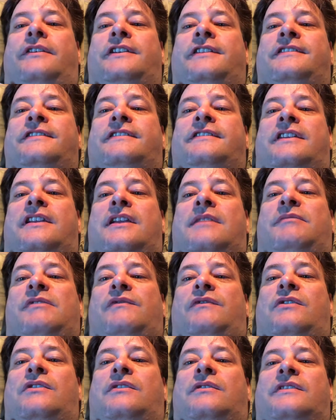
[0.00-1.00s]
didn't skip,
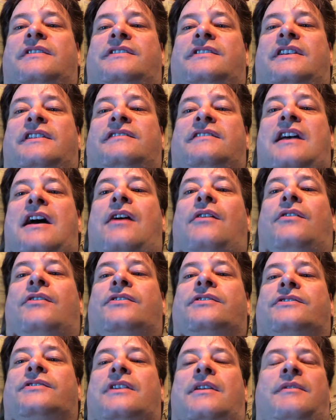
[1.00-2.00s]
even though it was six hours.